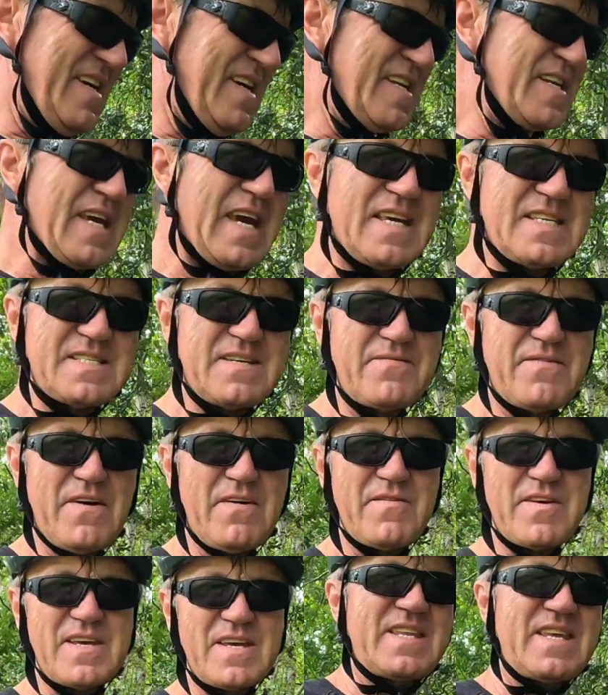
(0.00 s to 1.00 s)
In case if
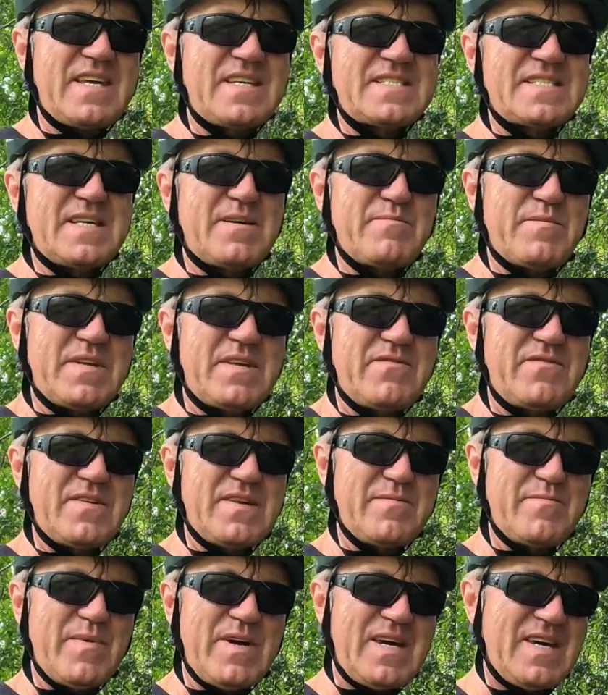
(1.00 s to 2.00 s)
I wanna take somebody
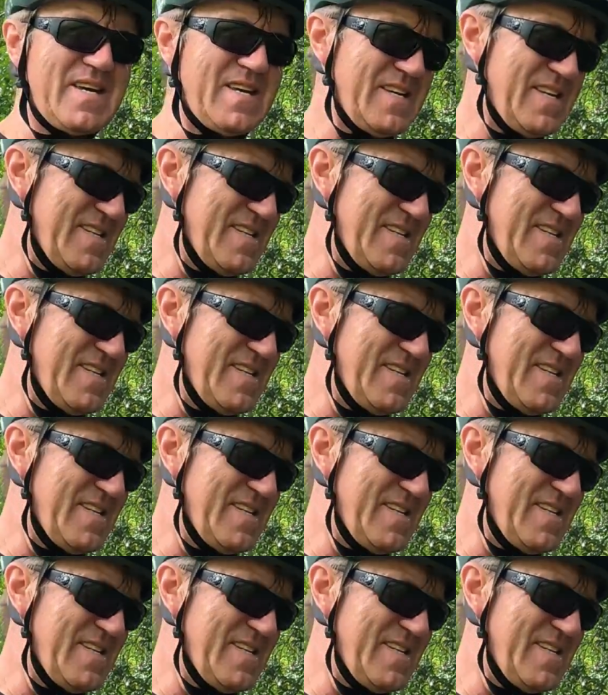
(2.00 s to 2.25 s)
with me.